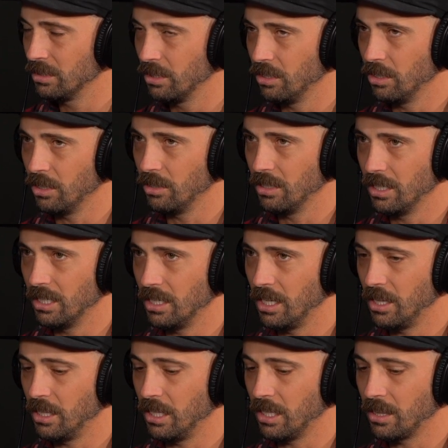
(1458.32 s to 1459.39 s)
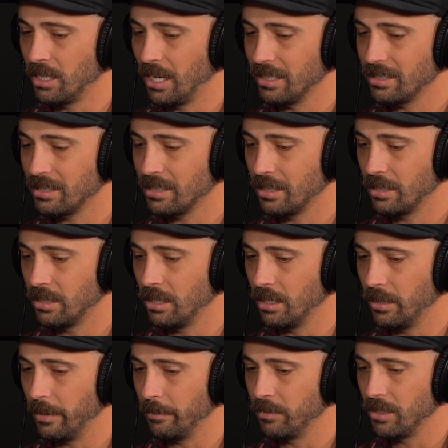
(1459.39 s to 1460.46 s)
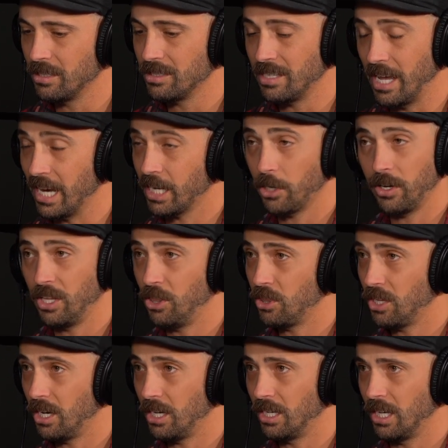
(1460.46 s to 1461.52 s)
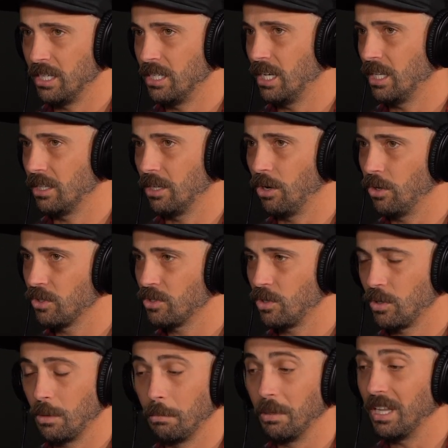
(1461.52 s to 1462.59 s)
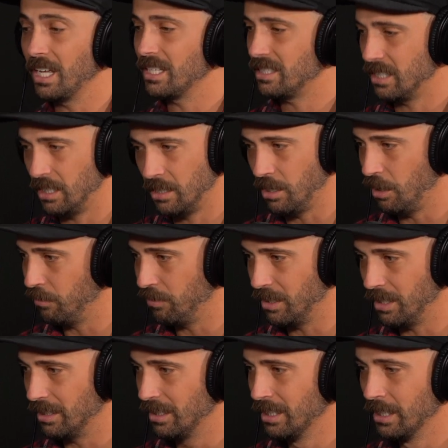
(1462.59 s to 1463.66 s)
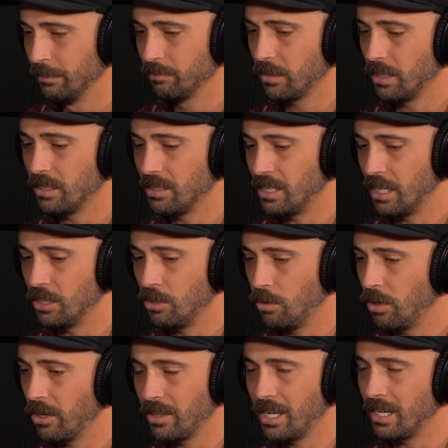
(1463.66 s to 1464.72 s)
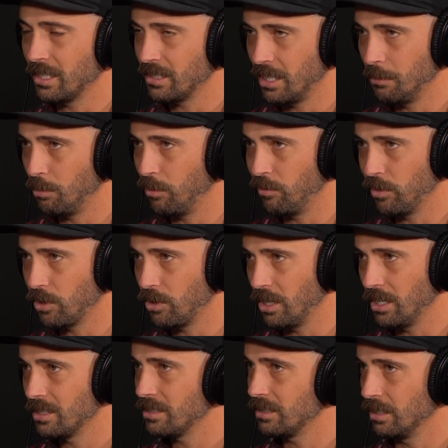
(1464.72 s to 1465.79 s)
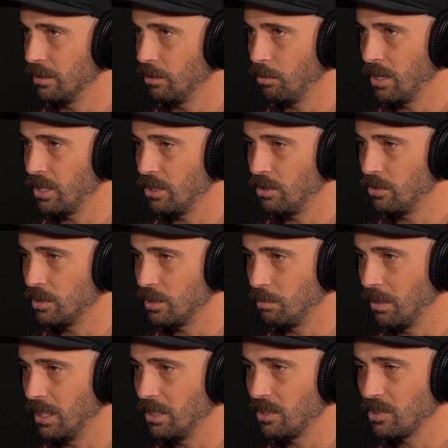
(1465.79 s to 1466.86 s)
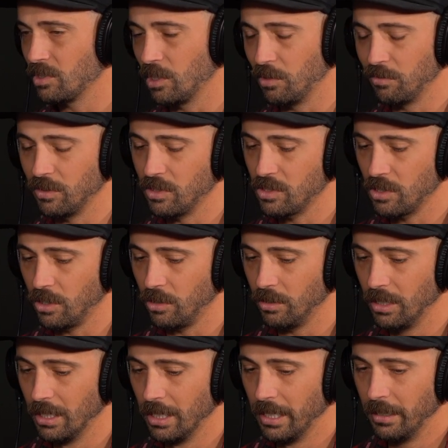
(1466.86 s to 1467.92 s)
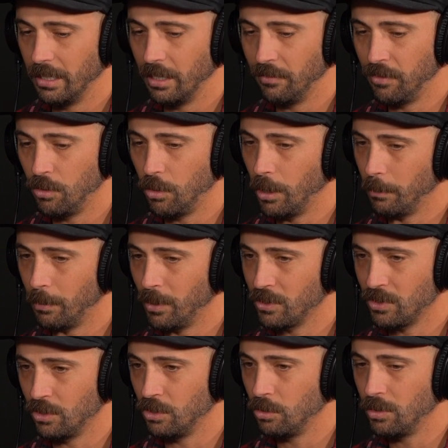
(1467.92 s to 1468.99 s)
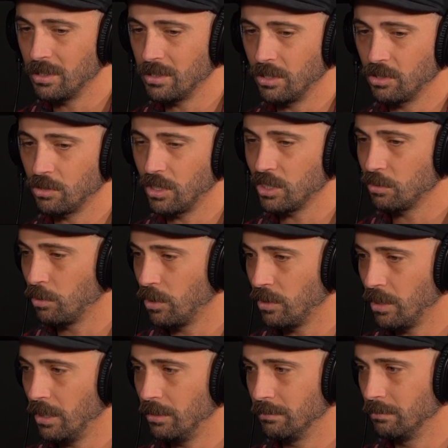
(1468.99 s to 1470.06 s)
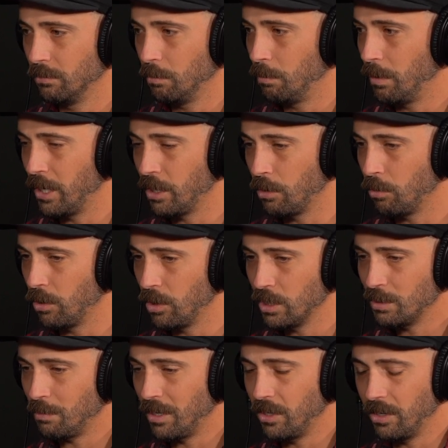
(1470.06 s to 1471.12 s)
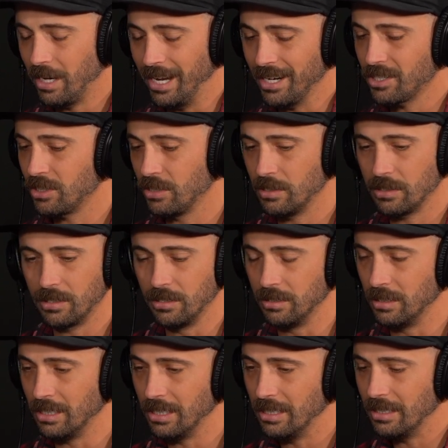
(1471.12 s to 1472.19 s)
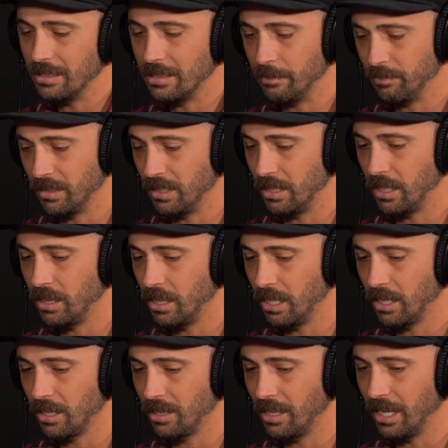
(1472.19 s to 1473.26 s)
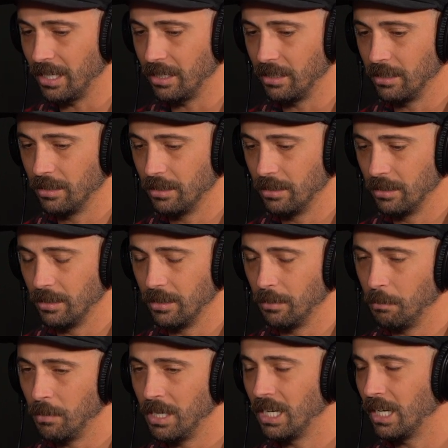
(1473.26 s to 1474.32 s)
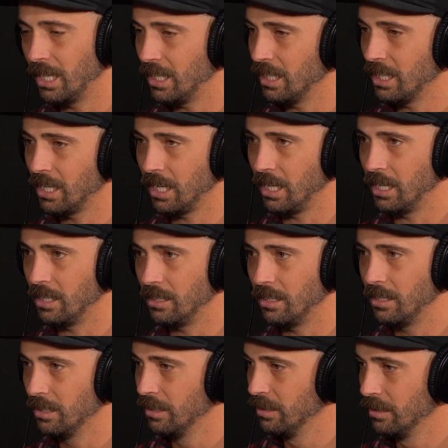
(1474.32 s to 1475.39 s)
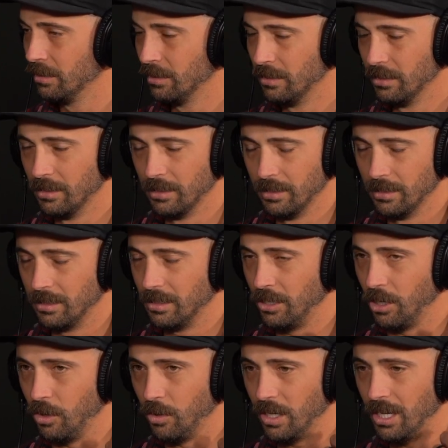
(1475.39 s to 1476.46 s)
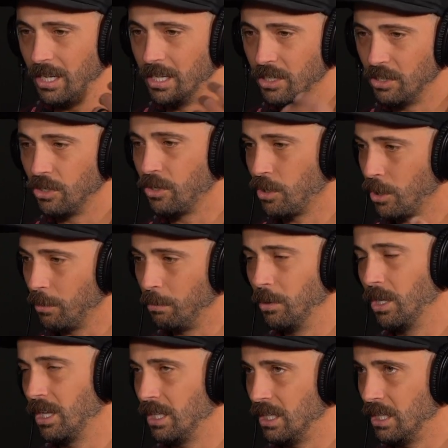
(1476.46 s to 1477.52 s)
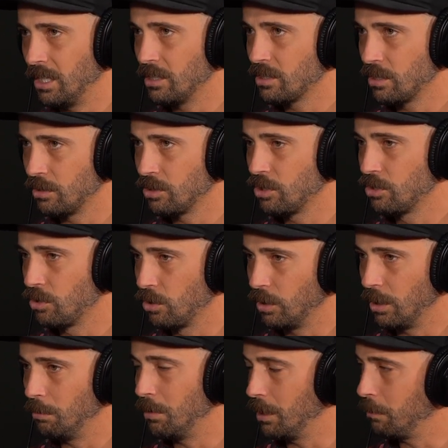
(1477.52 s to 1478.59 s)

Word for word: you know? And I think that's the the staggering thought and yet also the blessing of it is that you are that example for Christ in the way that you display yourself. And so, yeah, so if you are a person who is untrustworthy by your words, by your actions and deeds, and I think that immediately can, you know, hinder your ability to, to truly be